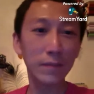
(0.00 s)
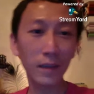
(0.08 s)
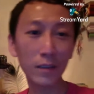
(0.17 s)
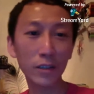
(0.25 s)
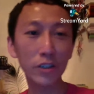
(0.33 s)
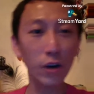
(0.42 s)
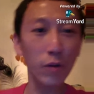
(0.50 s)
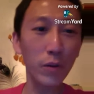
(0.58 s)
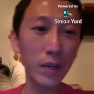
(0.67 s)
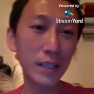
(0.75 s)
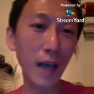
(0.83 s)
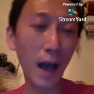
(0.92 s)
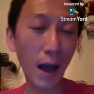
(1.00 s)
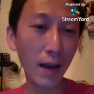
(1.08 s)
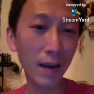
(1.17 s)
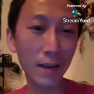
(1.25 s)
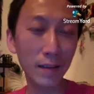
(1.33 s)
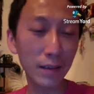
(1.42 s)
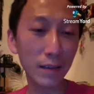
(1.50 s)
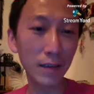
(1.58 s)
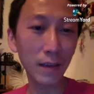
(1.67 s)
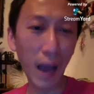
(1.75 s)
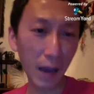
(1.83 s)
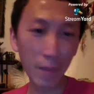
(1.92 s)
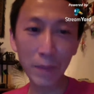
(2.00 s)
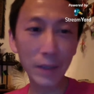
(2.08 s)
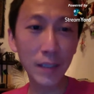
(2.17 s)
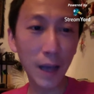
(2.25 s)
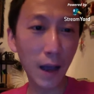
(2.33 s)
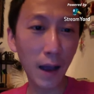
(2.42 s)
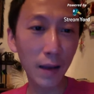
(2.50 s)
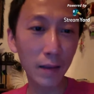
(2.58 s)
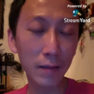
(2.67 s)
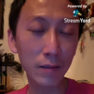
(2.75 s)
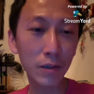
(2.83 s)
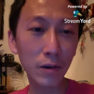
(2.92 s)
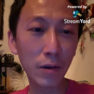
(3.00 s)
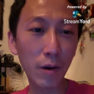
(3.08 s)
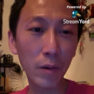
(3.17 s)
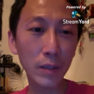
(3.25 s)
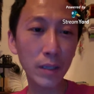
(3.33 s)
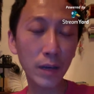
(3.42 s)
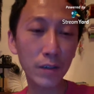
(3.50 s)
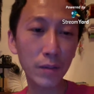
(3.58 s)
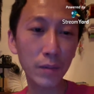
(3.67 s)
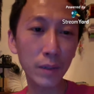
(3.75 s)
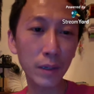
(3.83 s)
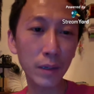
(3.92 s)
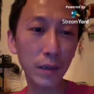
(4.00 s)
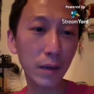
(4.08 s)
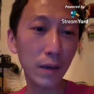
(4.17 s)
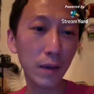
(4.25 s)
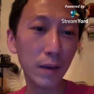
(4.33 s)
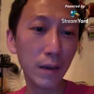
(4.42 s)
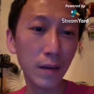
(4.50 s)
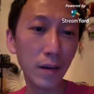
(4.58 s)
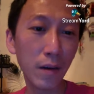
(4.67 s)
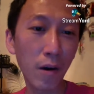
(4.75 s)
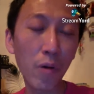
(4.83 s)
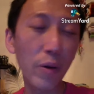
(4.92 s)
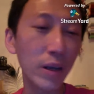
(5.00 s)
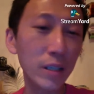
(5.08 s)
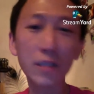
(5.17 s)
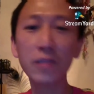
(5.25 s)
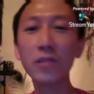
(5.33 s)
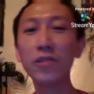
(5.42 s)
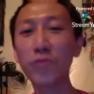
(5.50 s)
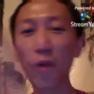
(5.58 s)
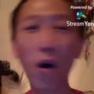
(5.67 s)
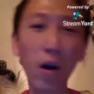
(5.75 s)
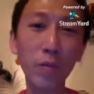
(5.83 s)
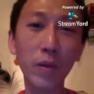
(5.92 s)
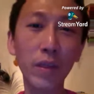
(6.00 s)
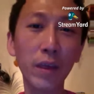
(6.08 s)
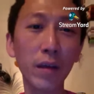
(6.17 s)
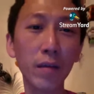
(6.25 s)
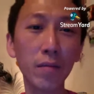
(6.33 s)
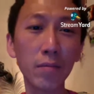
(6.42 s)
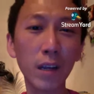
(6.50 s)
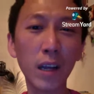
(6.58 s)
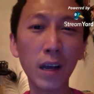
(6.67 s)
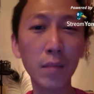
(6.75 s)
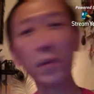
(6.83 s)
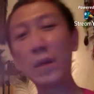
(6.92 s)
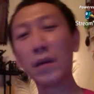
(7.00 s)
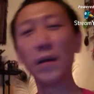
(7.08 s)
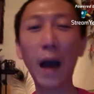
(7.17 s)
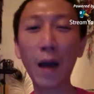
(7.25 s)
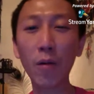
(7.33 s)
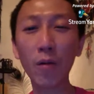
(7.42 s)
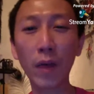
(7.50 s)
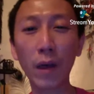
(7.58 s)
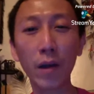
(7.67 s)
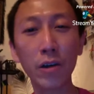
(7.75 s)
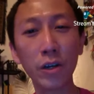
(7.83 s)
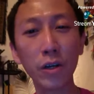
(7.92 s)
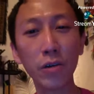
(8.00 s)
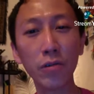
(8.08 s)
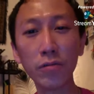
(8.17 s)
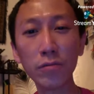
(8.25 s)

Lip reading: the showy side and the happy side, and you don't always have to be always drawn within. It can be out there too.